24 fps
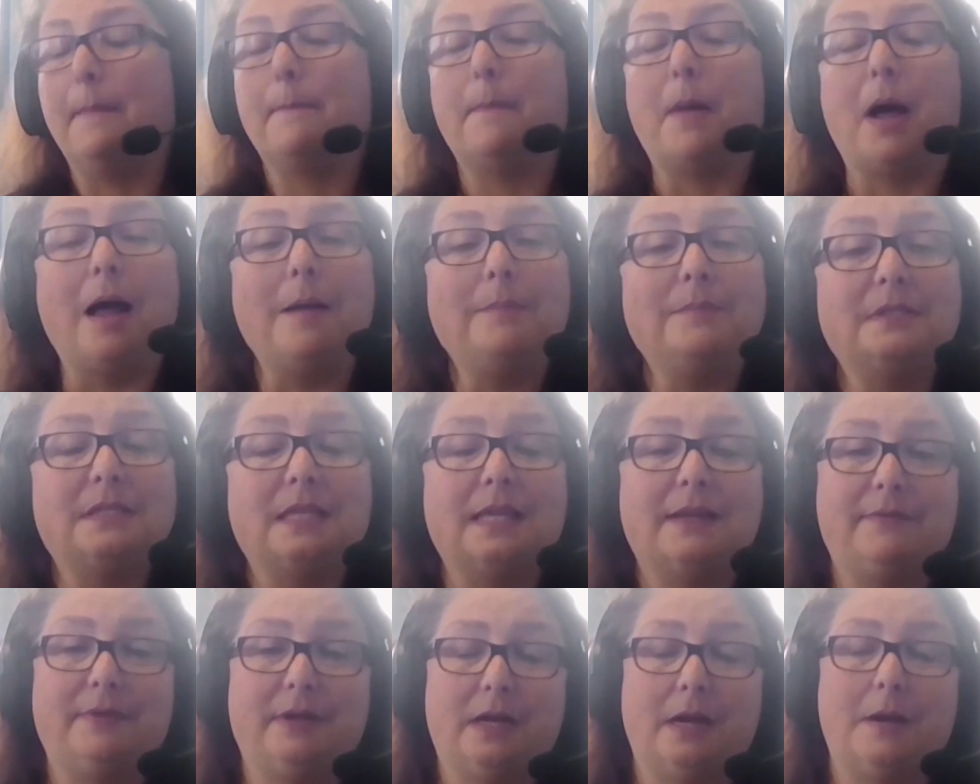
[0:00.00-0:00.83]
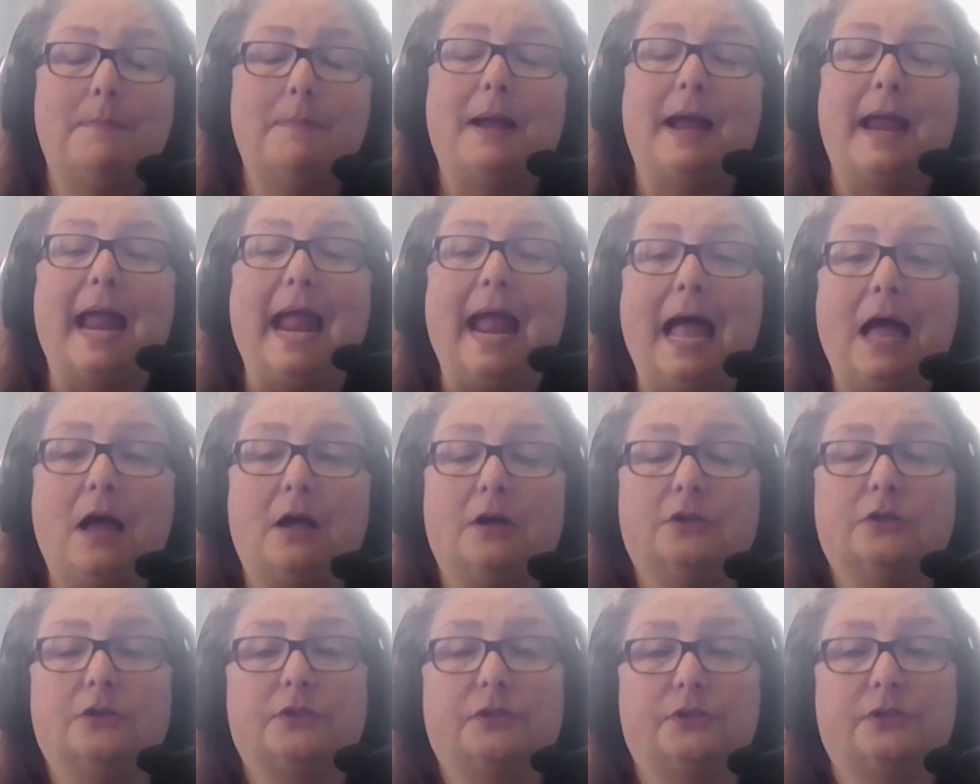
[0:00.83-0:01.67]
Mom's living in my
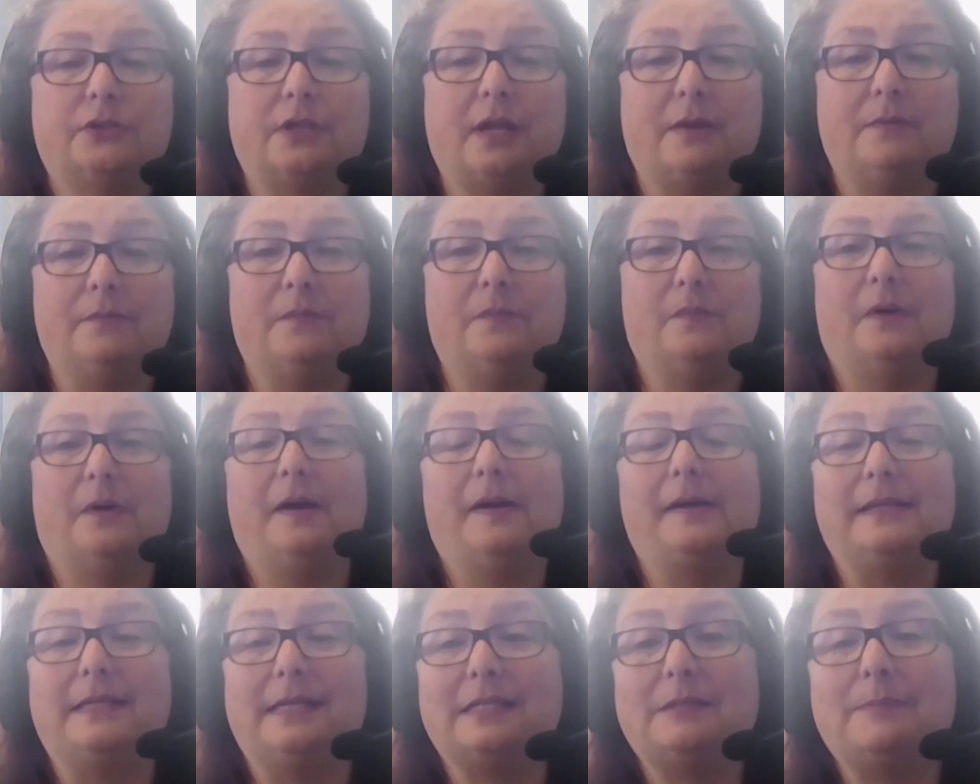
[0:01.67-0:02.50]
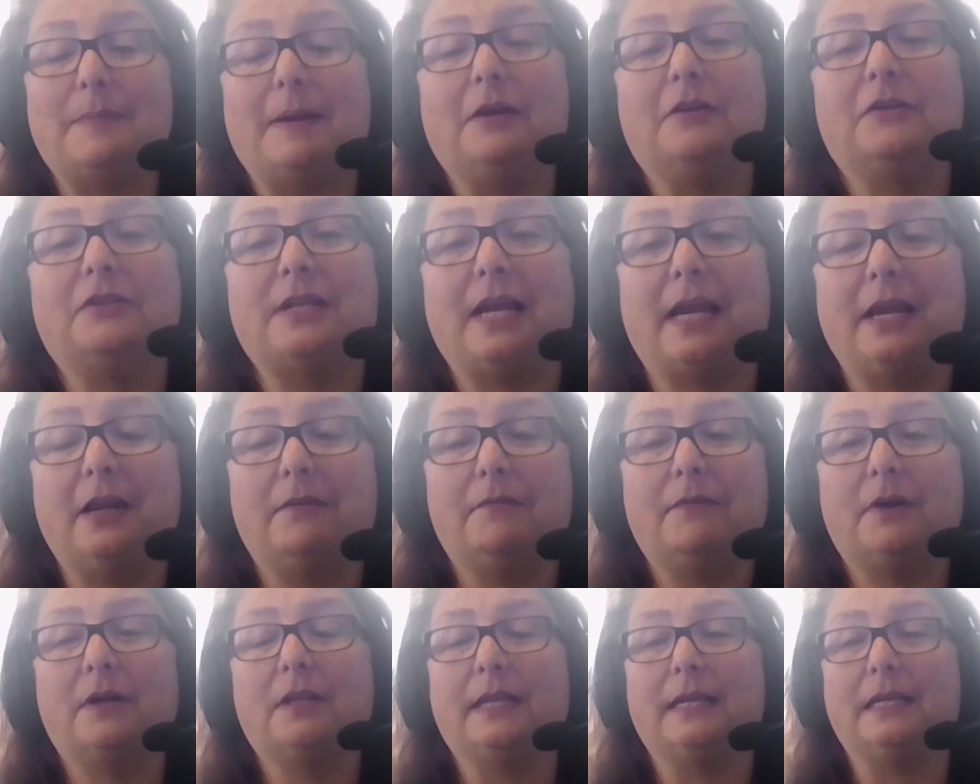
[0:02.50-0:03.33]
house and we're anticipating you're staying
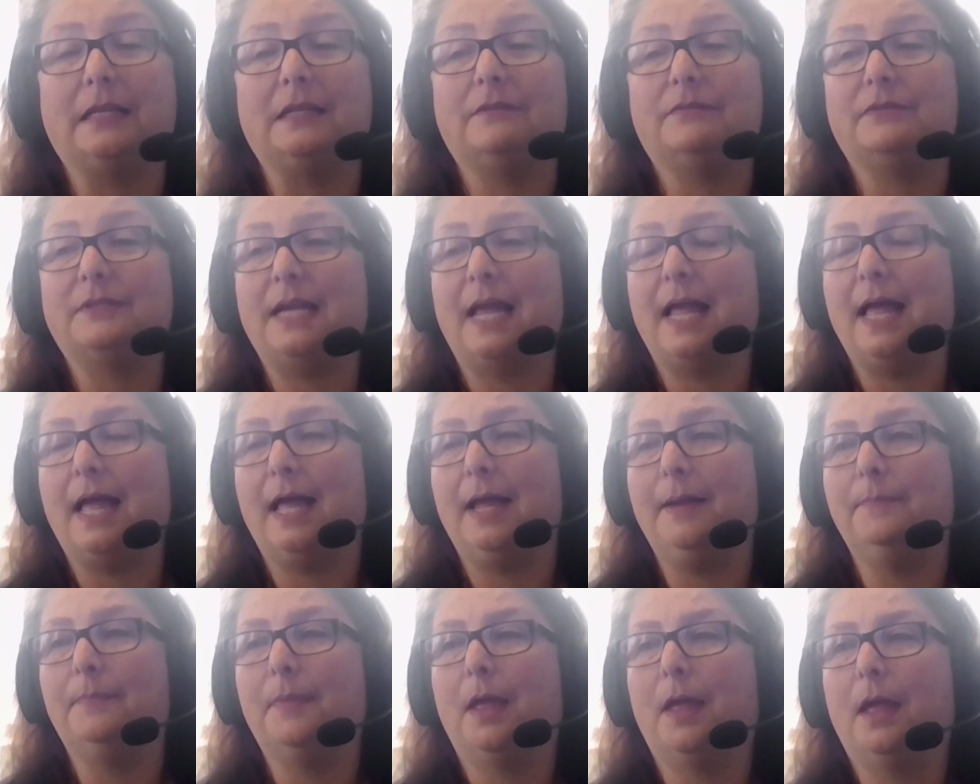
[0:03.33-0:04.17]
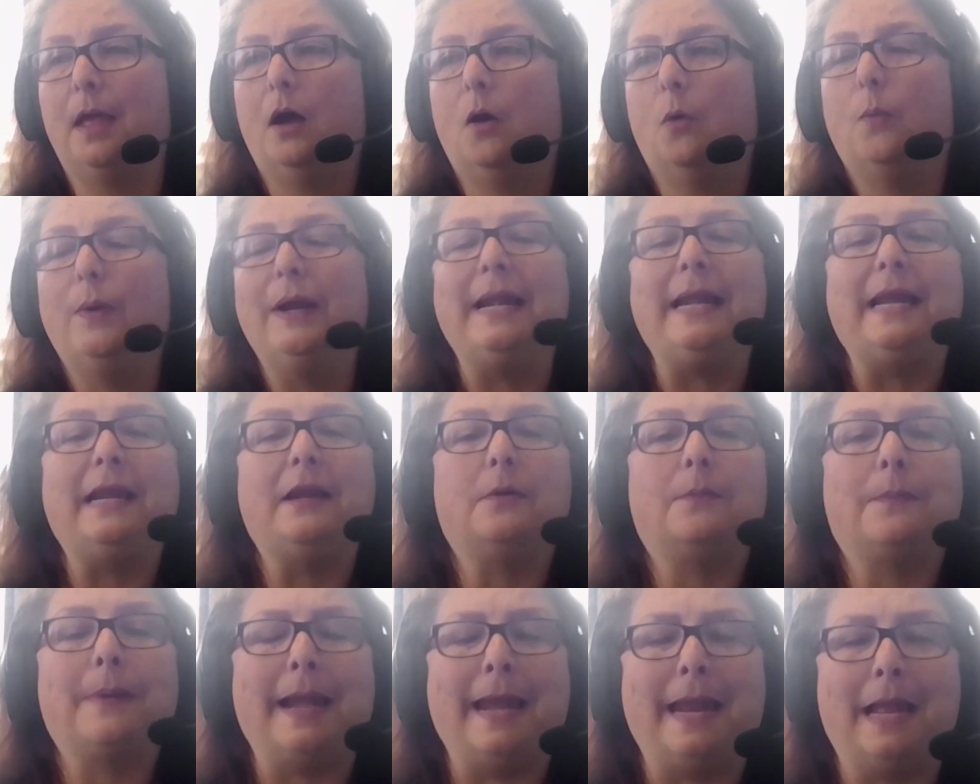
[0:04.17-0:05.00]
here for a length of time. We
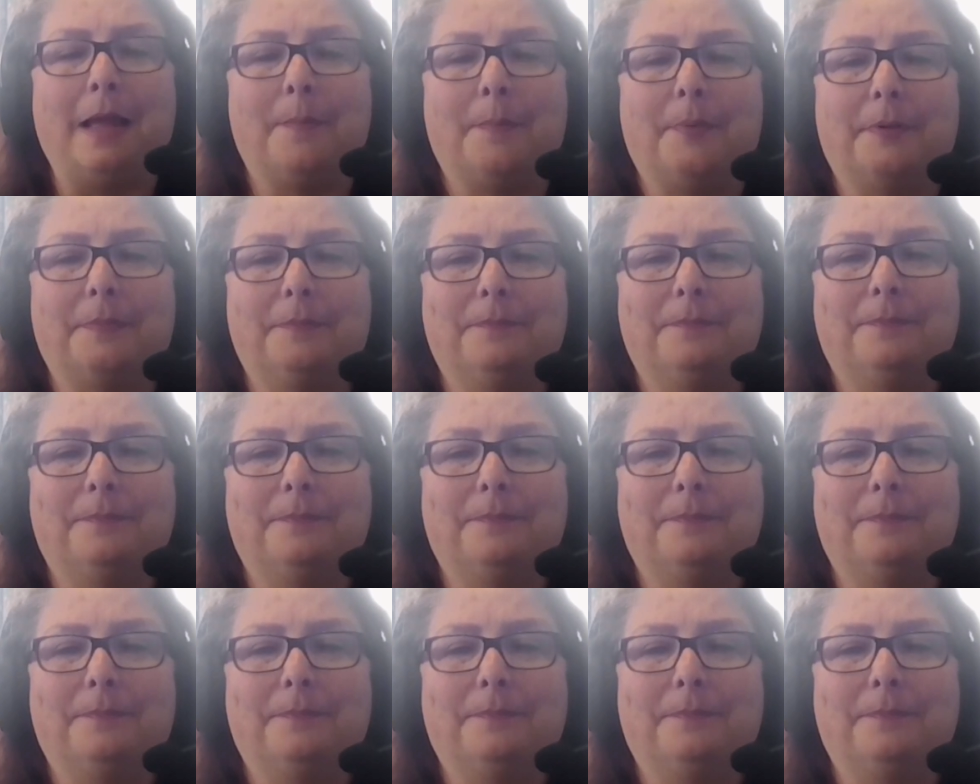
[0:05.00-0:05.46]
need a ramp.